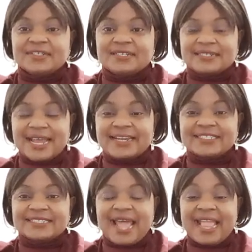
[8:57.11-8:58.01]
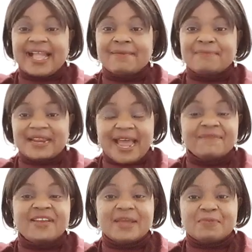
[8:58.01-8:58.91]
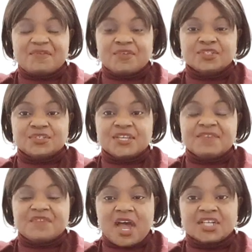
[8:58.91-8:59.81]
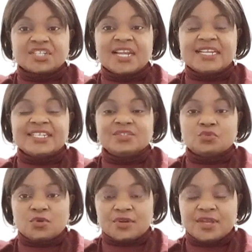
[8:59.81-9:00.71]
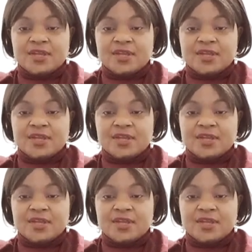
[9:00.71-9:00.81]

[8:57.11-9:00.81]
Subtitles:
that is I can make available for you if you actually need one.